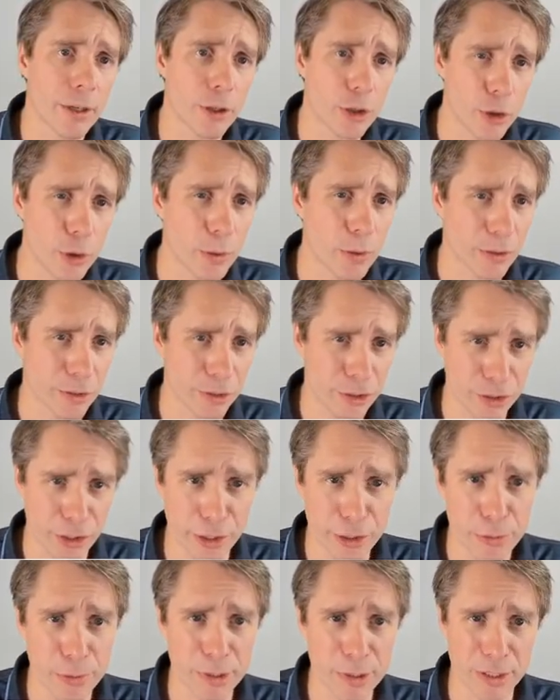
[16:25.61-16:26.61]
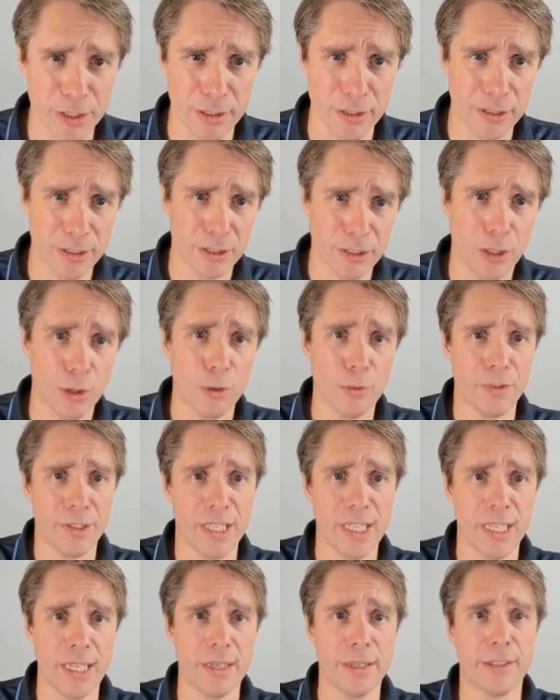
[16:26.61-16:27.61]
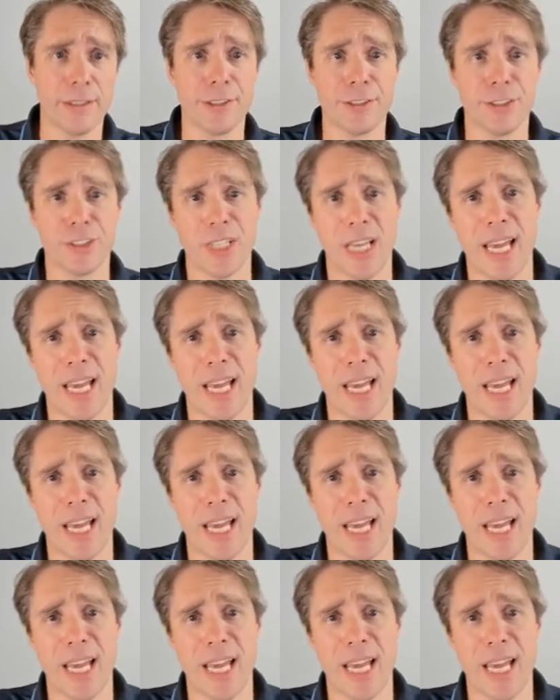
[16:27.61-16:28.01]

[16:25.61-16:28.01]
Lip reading: Google search results over the years.